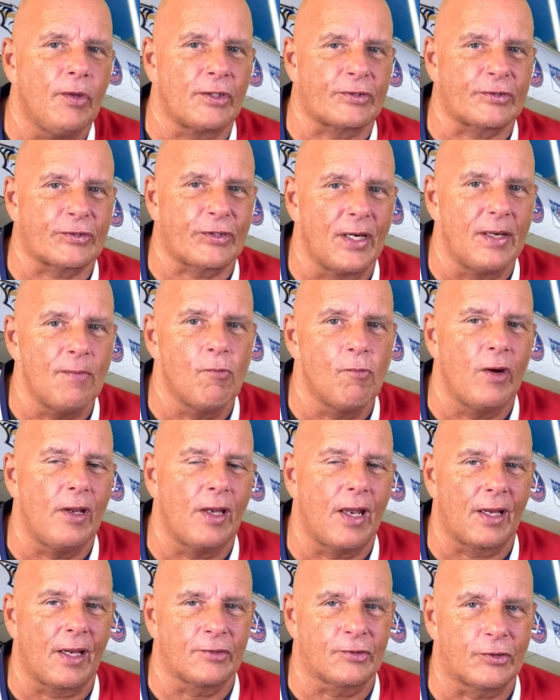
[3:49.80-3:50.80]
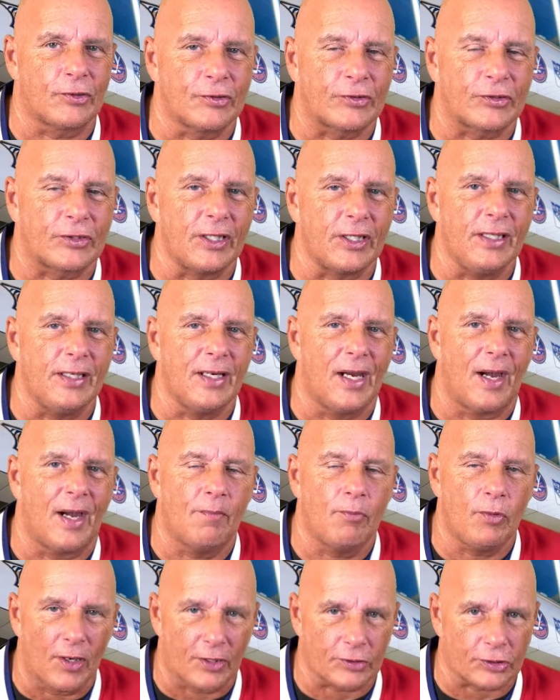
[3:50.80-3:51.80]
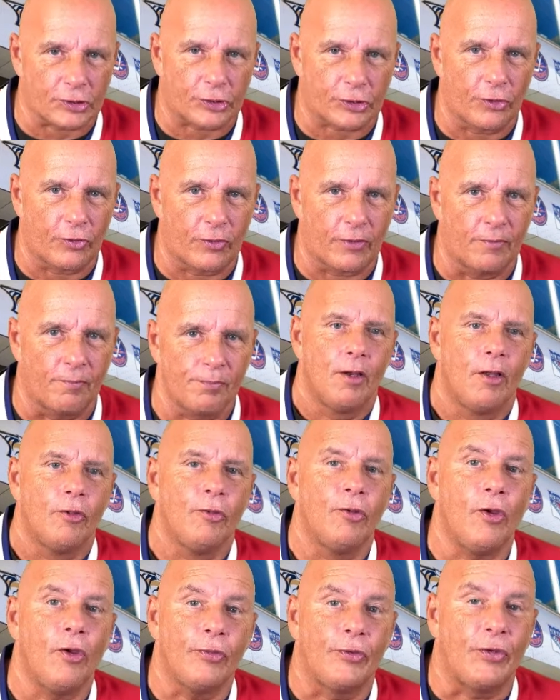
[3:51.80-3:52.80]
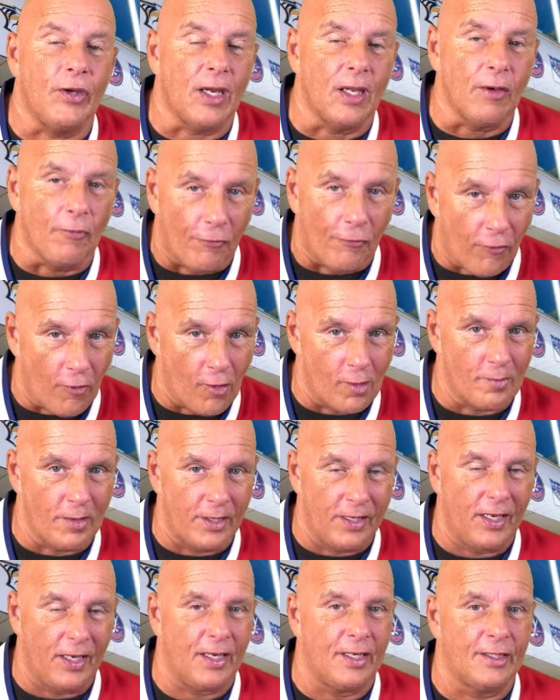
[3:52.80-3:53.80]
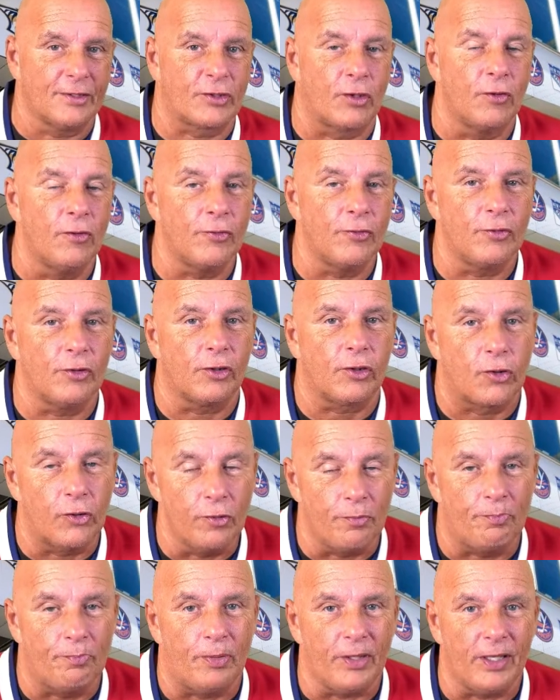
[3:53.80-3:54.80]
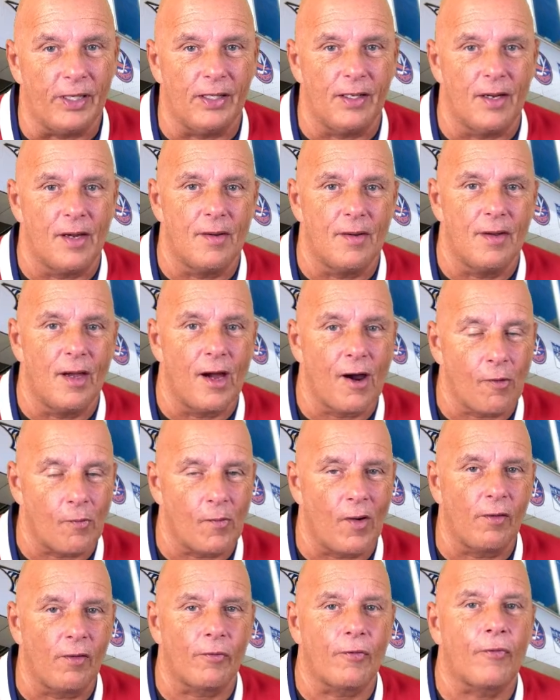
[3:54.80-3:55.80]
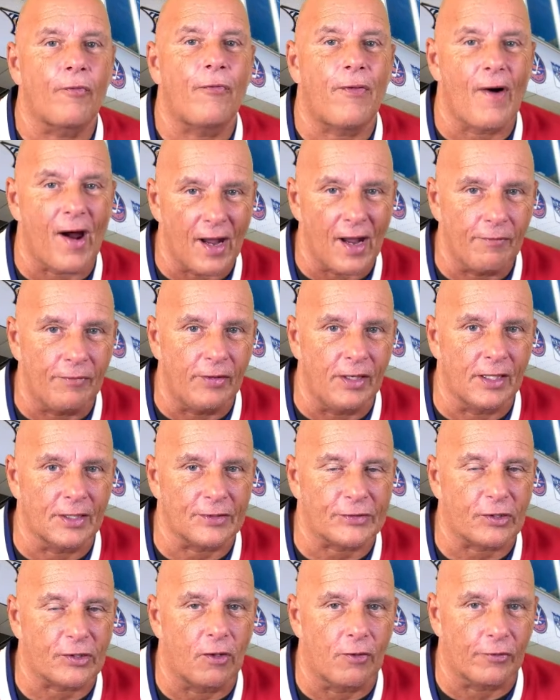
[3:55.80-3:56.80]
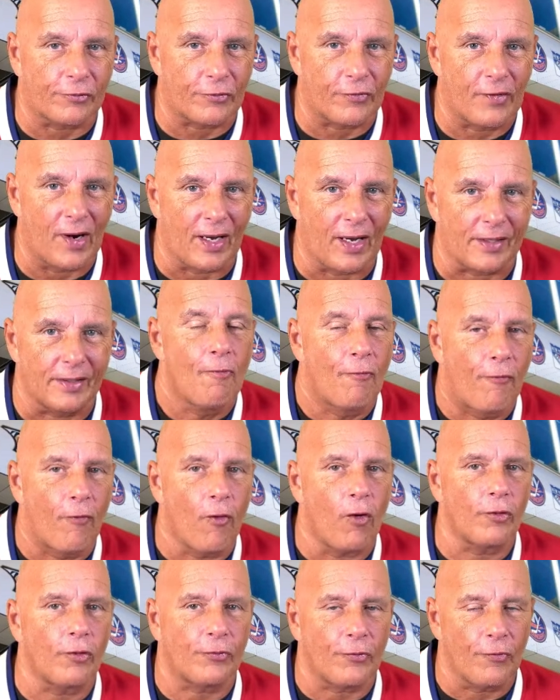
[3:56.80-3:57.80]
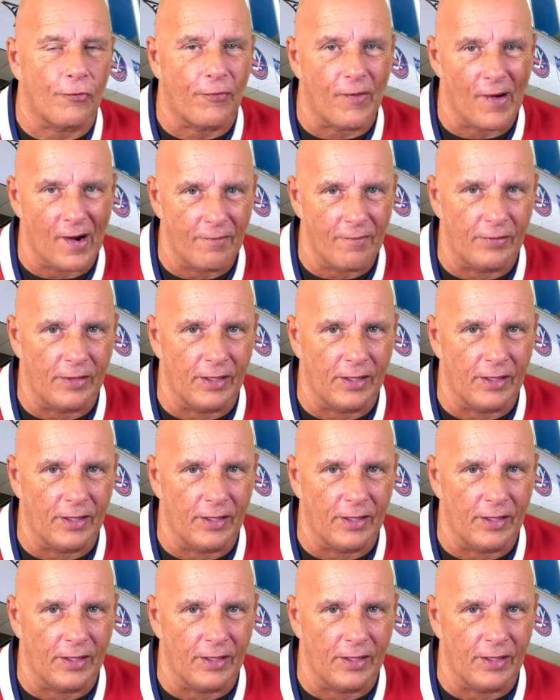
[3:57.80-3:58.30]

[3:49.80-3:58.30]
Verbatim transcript: the same way like Suzuki? I'm not sure. The deal for me is going to, could be around five years contract, four to five